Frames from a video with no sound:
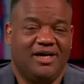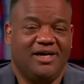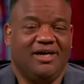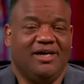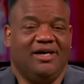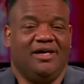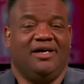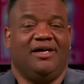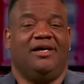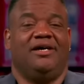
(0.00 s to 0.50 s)

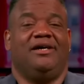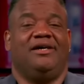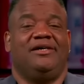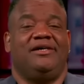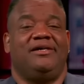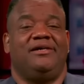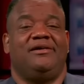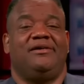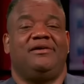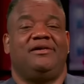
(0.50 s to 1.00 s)

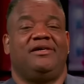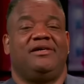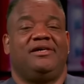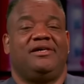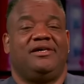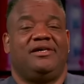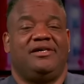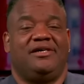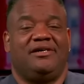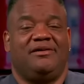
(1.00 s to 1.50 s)

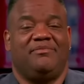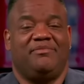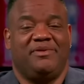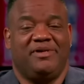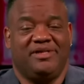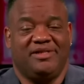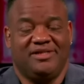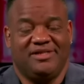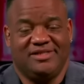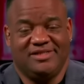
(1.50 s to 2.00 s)

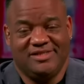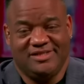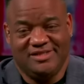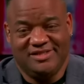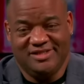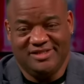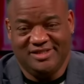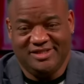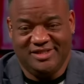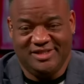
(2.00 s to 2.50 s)
But
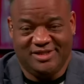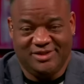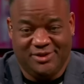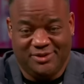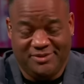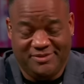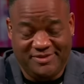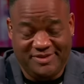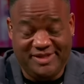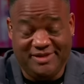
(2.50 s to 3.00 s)
this
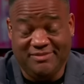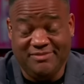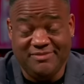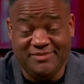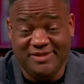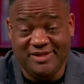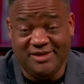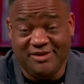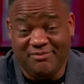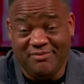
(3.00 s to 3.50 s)
whole,
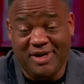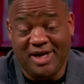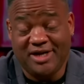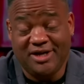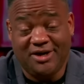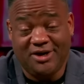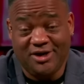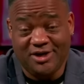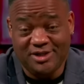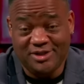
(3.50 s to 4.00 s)
my
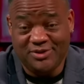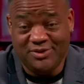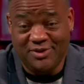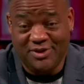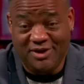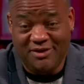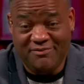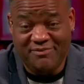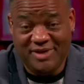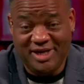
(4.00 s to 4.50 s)
car is thrown
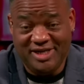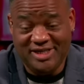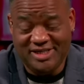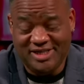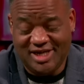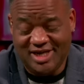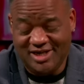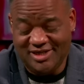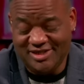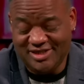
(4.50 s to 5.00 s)
off my
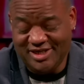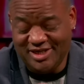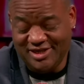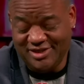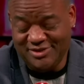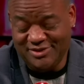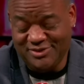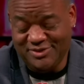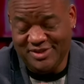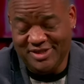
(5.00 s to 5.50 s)
entire
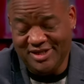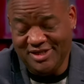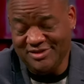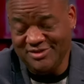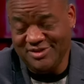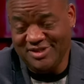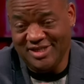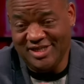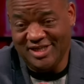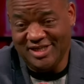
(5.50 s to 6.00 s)
schedule and
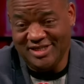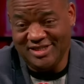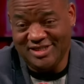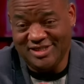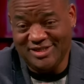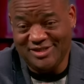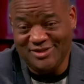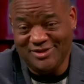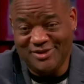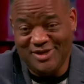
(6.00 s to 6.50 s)
other things.
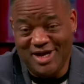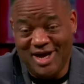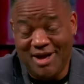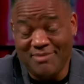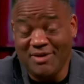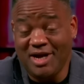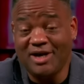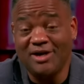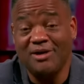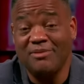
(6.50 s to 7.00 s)
And so
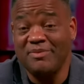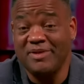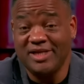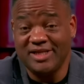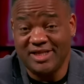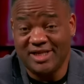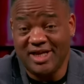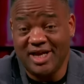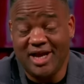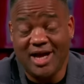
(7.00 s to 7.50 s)
I'm not going to be at
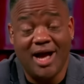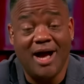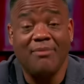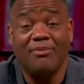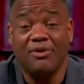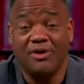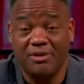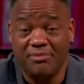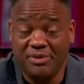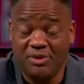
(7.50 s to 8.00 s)
the game. I'm
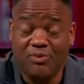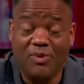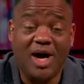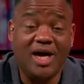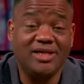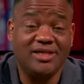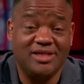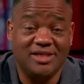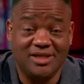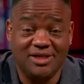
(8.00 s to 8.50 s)
going to be
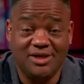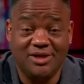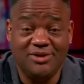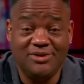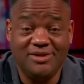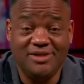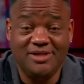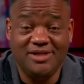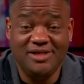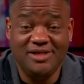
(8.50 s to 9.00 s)
watching, though.